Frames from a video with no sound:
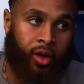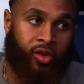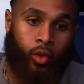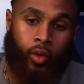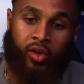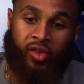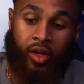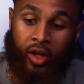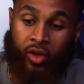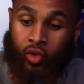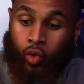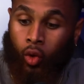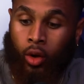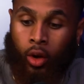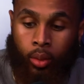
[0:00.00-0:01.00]
So it's a
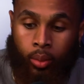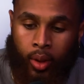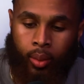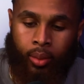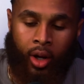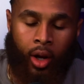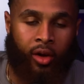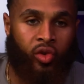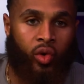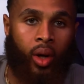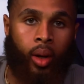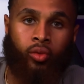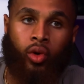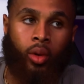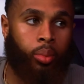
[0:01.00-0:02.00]
historical book, but it also
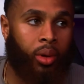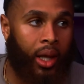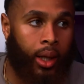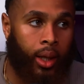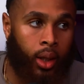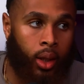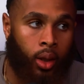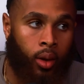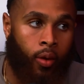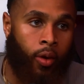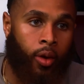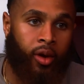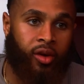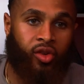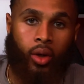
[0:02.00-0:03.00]
comes with a plan.
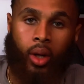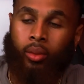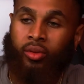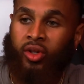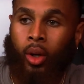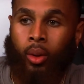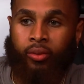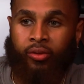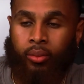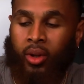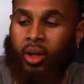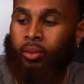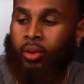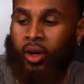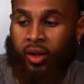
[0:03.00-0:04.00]
So that was dope for
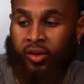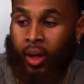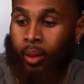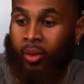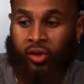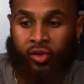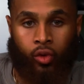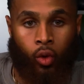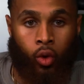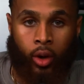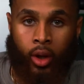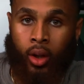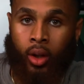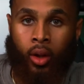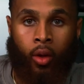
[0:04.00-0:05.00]
me because I'm a
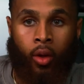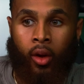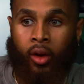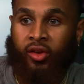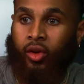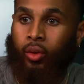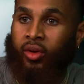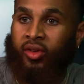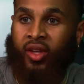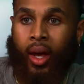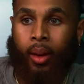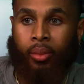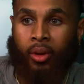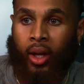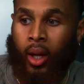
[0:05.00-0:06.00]
historian. So it's
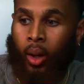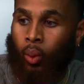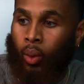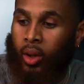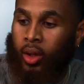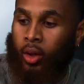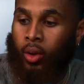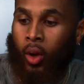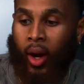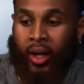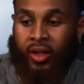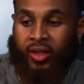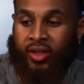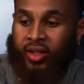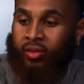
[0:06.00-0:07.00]
tapping in with,
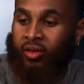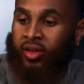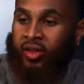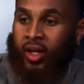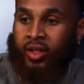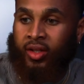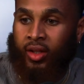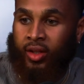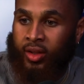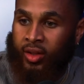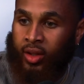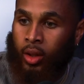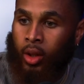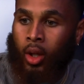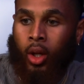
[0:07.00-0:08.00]
ancient
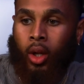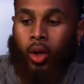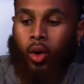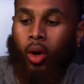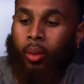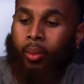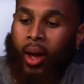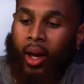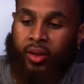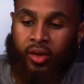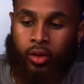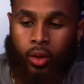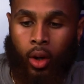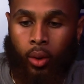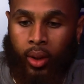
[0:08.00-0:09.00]
civilizations, going back to,
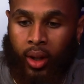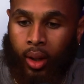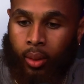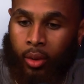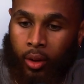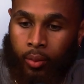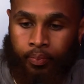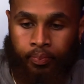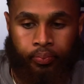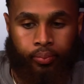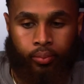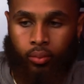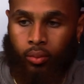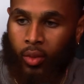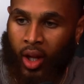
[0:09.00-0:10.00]
Kemet,
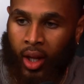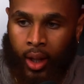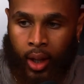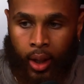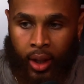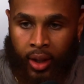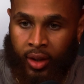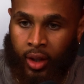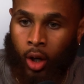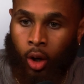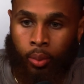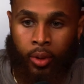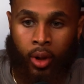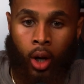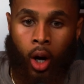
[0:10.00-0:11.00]

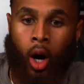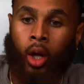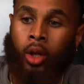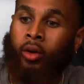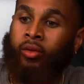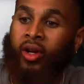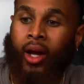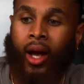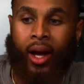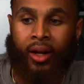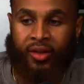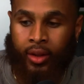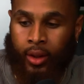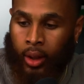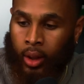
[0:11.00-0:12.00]
Ethiopia, all over the
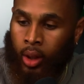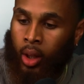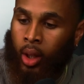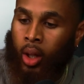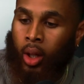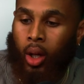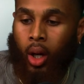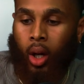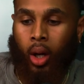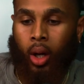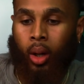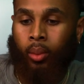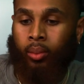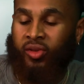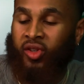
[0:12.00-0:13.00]
continent,
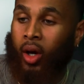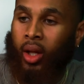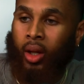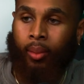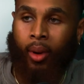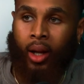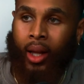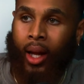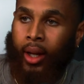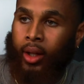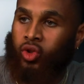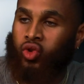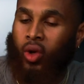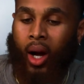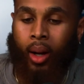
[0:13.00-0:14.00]
talking about
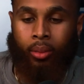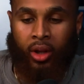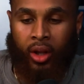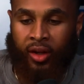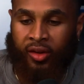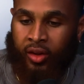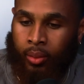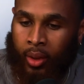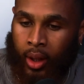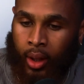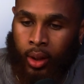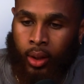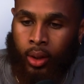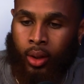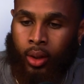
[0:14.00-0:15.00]
like tribalism
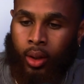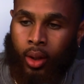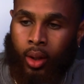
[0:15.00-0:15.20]
and